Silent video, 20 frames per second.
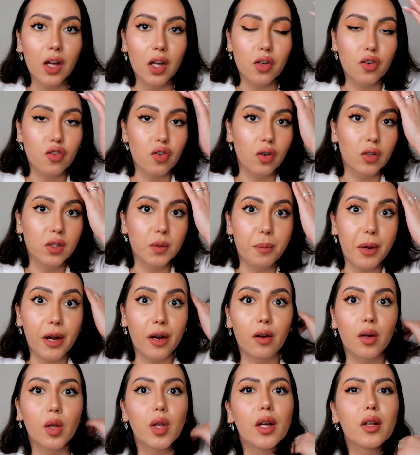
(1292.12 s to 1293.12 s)
draws
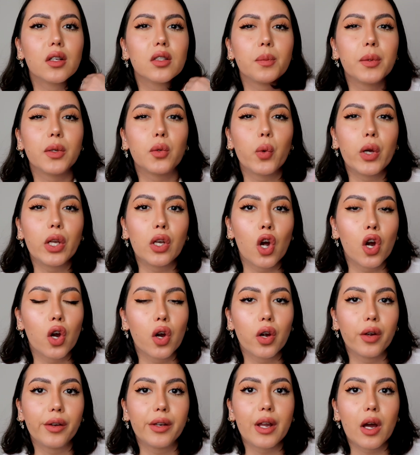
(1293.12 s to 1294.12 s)
parallels between
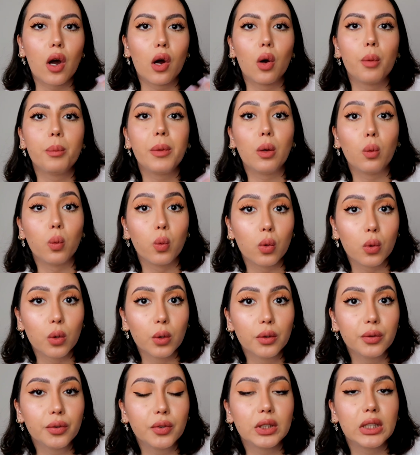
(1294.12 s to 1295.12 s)
her and Naomi
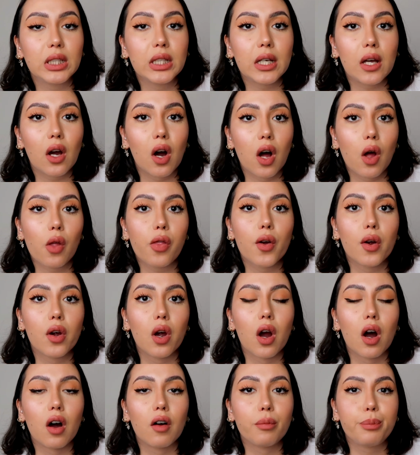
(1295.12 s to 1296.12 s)
Wolf, the author
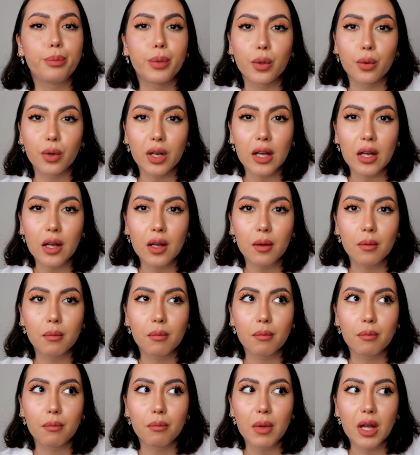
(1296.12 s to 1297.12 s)
of The
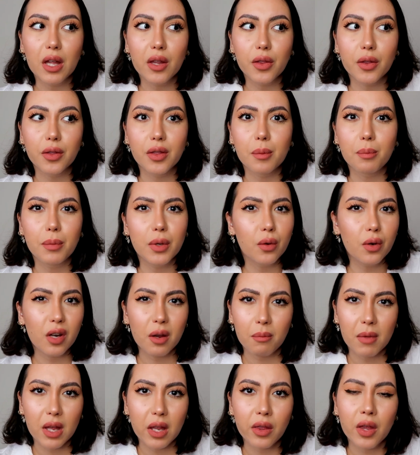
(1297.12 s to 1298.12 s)
Beauty
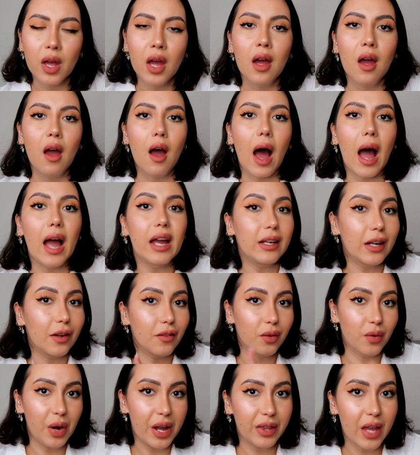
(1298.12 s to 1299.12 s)
Myth. I
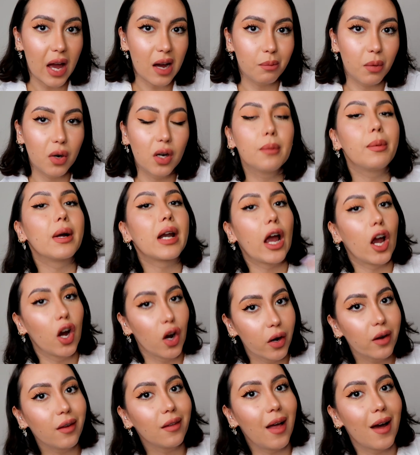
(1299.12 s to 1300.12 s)
never read that book, but I
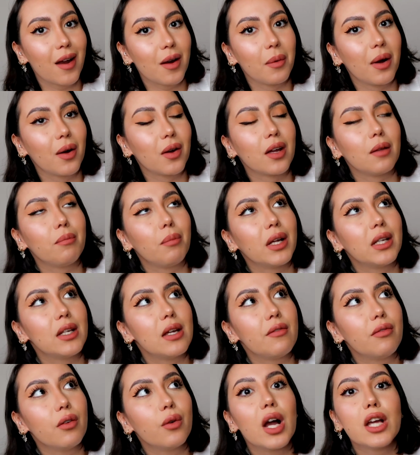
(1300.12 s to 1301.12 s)
heard a lot about it. But
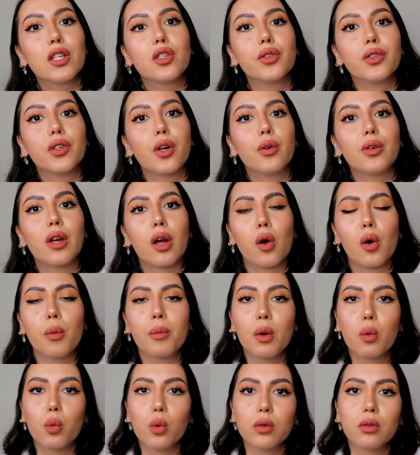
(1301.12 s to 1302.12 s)
if you guys don't know,
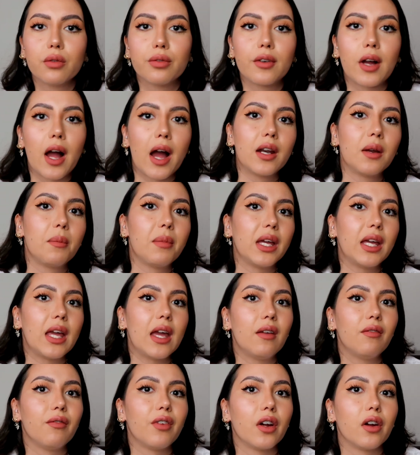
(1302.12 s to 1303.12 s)
Naomi Wolf kind of
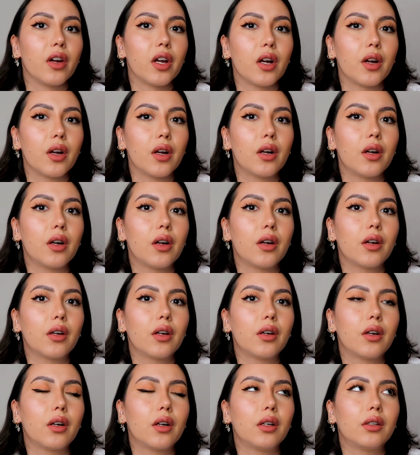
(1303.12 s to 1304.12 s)
became very
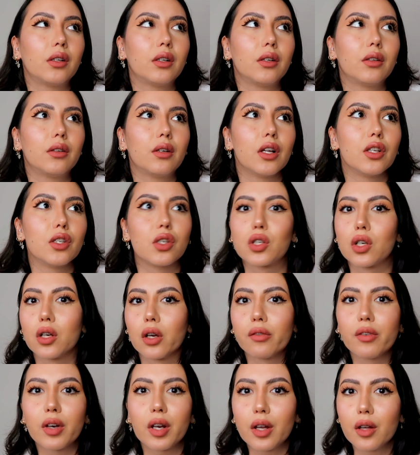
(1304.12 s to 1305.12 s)

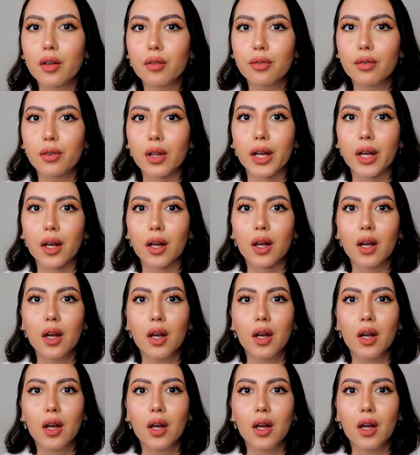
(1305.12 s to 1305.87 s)
conservative, like